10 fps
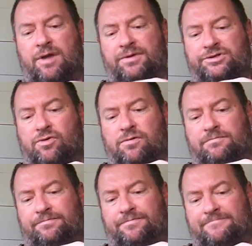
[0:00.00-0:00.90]
door,
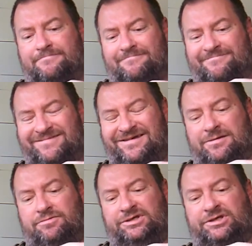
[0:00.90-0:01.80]

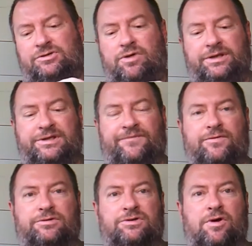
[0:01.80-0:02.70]
which is quite
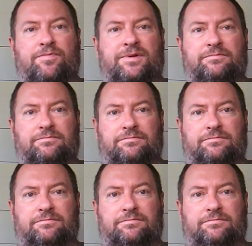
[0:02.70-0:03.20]
difficult to open,